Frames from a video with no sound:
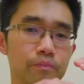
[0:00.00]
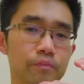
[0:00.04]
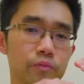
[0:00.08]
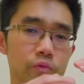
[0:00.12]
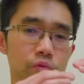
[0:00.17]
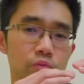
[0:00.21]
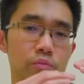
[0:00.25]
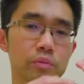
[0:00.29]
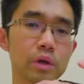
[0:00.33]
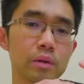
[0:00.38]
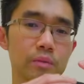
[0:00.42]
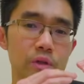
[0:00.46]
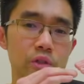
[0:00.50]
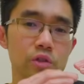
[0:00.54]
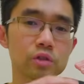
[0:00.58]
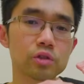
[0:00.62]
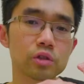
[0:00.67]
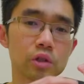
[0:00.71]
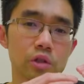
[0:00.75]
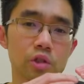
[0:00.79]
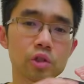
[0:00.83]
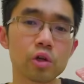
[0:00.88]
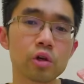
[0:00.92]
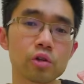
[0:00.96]
maybe just
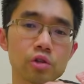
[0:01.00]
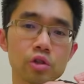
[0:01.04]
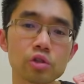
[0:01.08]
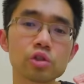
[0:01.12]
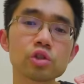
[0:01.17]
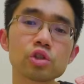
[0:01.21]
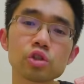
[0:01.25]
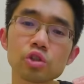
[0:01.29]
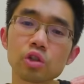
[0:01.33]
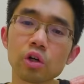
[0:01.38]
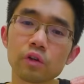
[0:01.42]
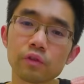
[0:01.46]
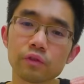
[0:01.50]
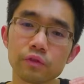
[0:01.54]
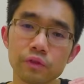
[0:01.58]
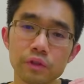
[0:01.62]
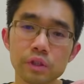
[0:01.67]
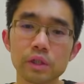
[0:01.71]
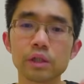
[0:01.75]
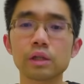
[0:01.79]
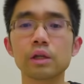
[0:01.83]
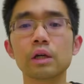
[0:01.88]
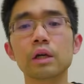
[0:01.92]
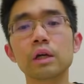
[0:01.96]
a touch
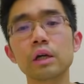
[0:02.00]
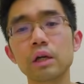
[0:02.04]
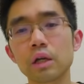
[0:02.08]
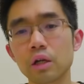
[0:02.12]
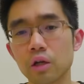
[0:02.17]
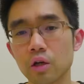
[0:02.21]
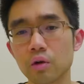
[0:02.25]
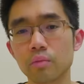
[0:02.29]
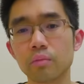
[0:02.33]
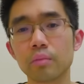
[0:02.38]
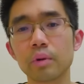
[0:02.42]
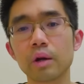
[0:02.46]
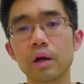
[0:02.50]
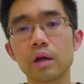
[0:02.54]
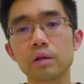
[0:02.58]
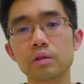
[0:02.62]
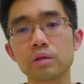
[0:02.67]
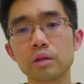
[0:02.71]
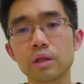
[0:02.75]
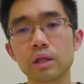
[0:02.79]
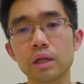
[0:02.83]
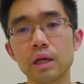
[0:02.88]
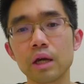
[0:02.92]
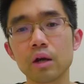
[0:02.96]
softer compared
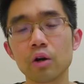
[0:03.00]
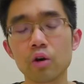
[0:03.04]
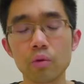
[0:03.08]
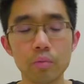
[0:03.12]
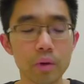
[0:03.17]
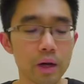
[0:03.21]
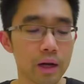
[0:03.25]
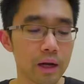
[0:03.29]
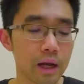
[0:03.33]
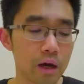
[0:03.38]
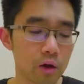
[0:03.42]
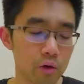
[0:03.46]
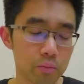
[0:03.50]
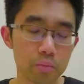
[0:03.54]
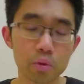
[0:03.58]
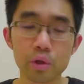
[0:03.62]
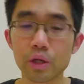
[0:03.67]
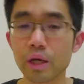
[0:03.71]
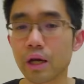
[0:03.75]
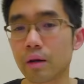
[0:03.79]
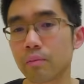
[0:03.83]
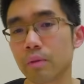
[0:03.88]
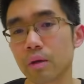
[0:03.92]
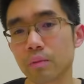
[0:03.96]
to the Aerobite. I would put
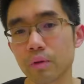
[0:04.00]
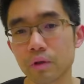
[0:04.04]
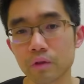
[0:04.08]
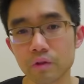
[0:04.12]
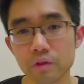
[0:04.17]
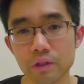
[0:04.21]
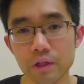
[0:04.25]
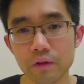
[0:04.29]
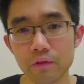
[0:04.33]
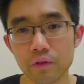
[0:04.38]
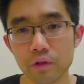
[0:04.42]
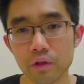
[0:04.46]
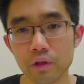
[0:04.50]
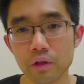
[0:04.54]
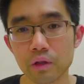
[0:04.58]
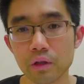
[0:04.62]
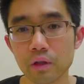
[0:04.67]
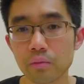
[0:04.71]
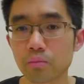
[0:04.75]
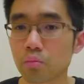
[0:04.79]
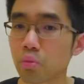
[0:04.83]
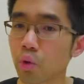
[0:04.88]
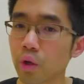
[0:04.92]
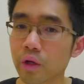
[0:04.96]
it at maybe
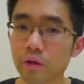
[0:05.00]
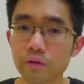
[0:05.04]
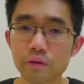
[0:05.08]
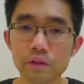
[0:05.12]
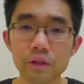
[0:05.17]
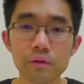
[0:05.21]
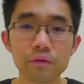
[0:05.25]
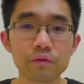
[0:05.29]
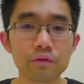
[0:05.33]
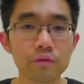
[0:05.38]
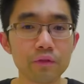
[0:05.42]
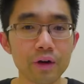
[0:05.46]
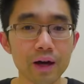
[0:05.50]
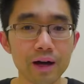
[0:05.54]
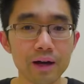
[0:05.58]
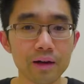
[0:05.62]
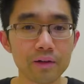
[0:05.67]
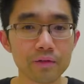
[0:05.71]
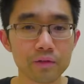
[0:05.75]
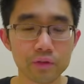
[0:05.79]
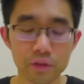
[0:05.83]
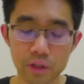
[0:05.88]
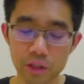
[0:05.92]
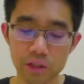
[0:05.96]

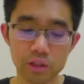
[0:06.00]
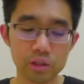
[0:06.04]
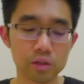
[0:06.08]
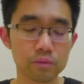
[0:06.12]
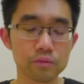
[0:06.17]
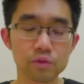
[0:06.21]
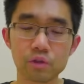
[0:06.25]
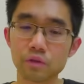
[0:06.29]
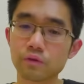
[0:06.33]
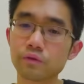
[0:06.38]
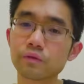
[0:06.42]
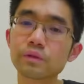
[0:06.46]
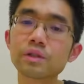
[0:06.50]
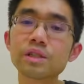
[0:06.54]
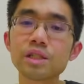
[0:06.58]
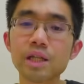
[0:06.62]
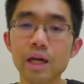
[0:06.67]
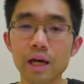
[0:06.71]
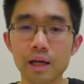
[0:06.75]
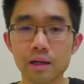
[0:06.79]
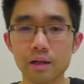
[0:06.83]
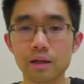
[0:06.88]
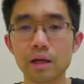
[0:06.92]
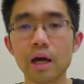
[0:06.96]
7.75 in terms of
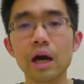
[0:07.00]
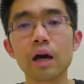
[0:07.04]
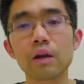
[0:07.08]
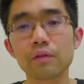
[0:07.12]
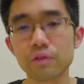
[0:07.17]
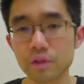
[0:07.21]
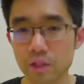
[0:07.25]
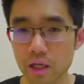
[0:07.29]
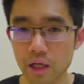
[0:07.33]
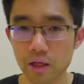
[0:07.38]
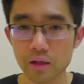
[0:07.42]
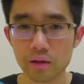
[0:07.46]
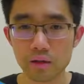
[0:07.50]
10 out of 10.